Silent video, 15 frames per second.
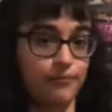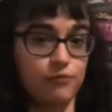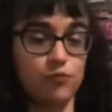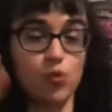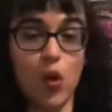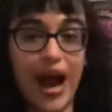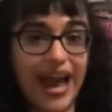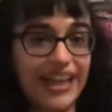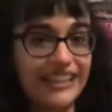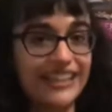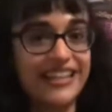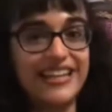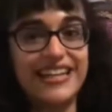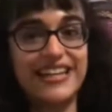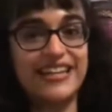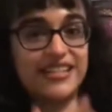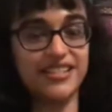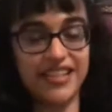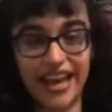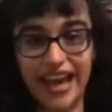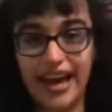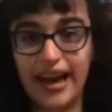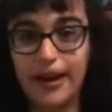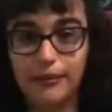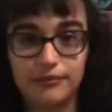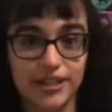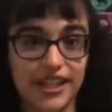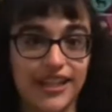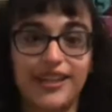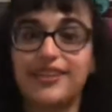Wiley, Tam,
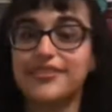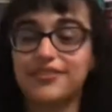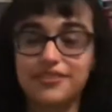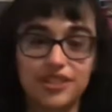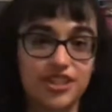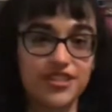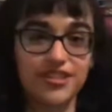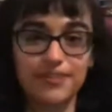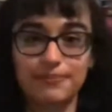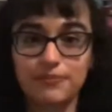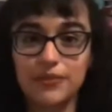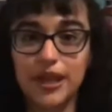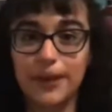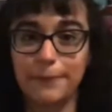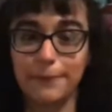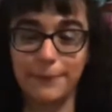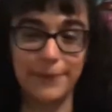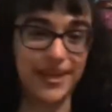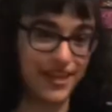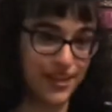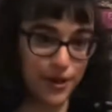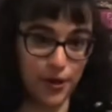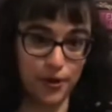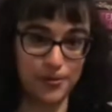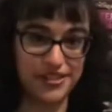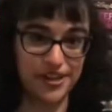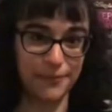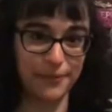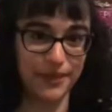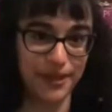Lynn? Just let me know
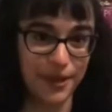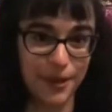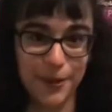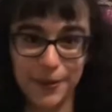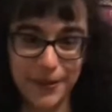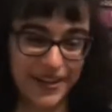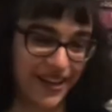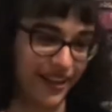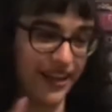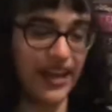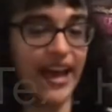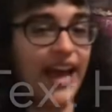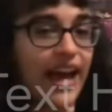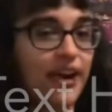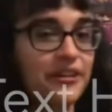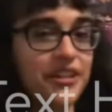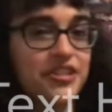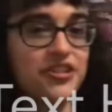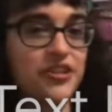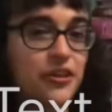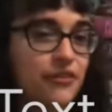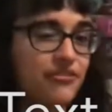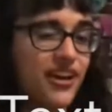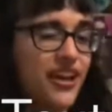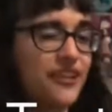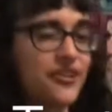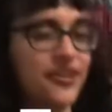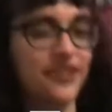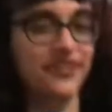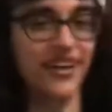down below and I'll let you know if I
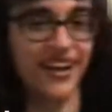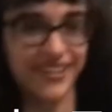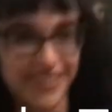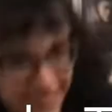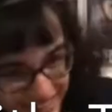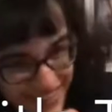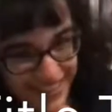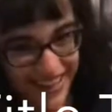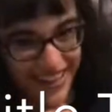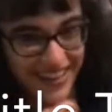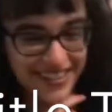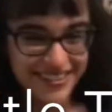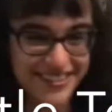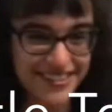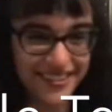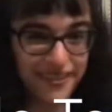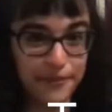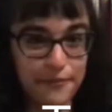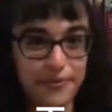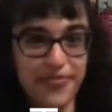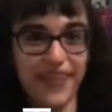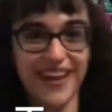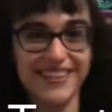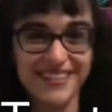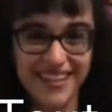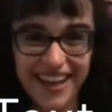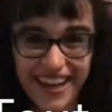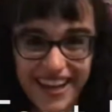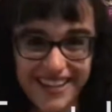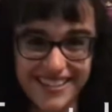agree or not. Okay, so thanks,
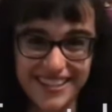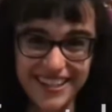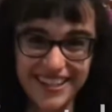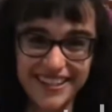guys.